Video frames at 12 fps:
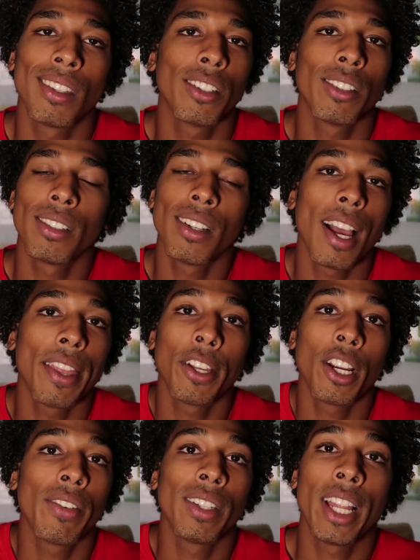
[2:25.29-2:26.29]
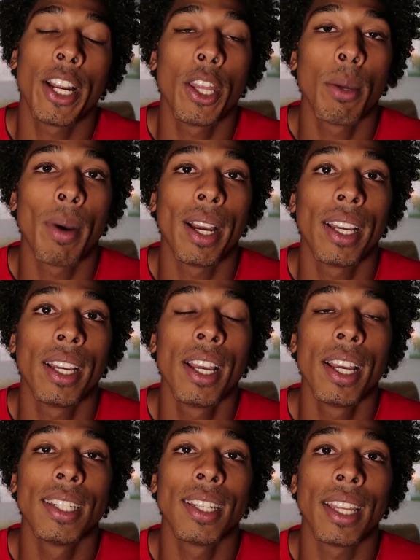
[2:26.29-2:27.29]
They're even lighter than my
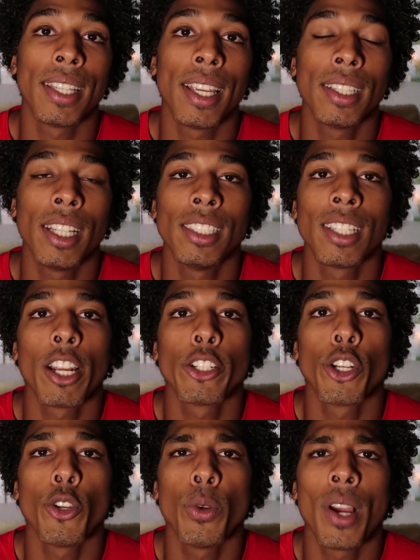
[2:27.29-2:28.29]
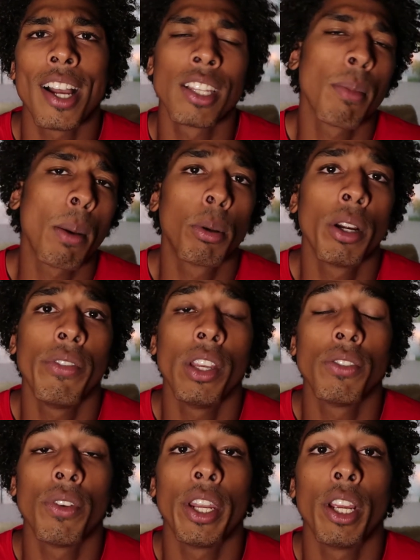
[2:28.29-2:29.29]
Nike cleats that I showed you guys in my
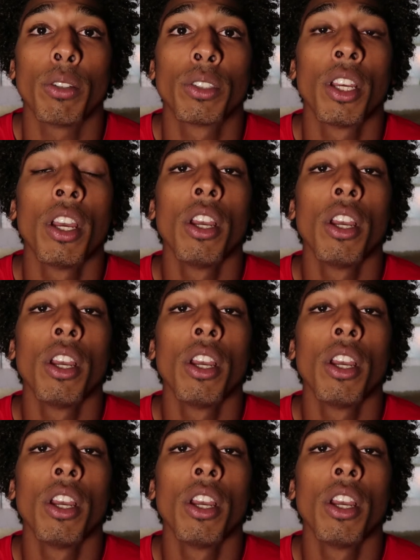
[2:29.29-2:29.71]
previous videos.